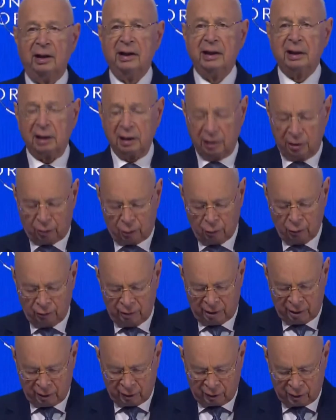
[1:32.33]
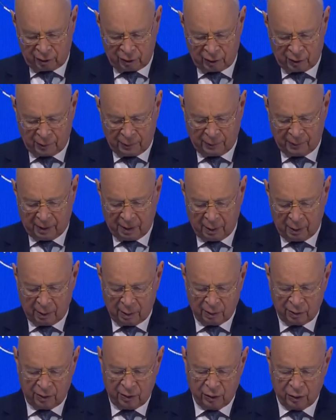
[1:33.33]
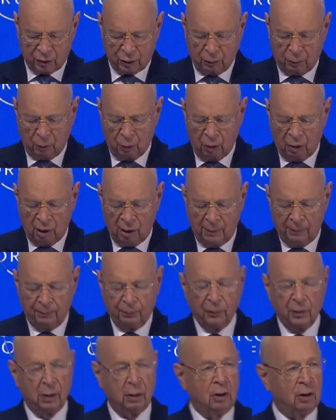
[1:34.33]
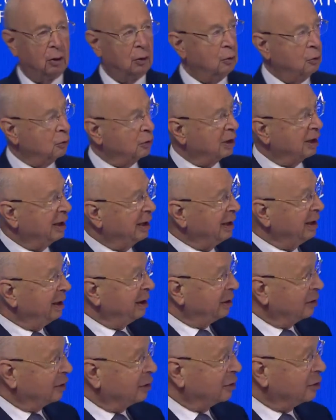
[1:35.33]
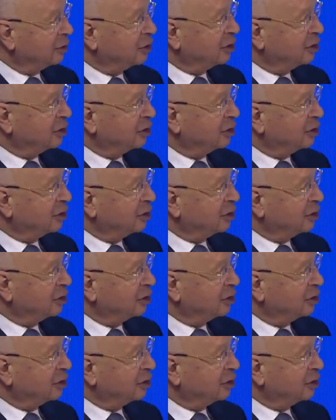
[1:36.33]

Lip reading: Nearly 2 years since the war, Ukraine